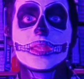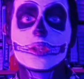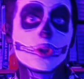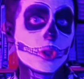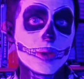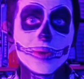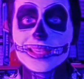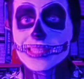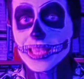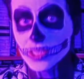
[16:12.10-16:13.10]
in an
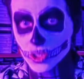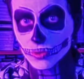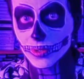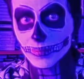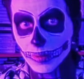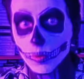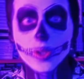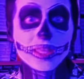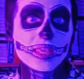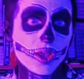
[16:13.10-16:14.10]
otherwise extremely
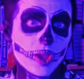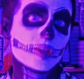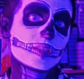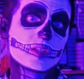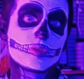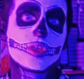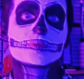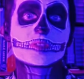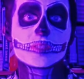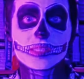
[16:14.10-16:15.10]
wonky early
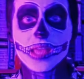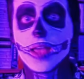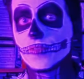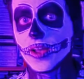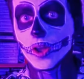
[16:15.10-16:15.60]
2000s sci-fi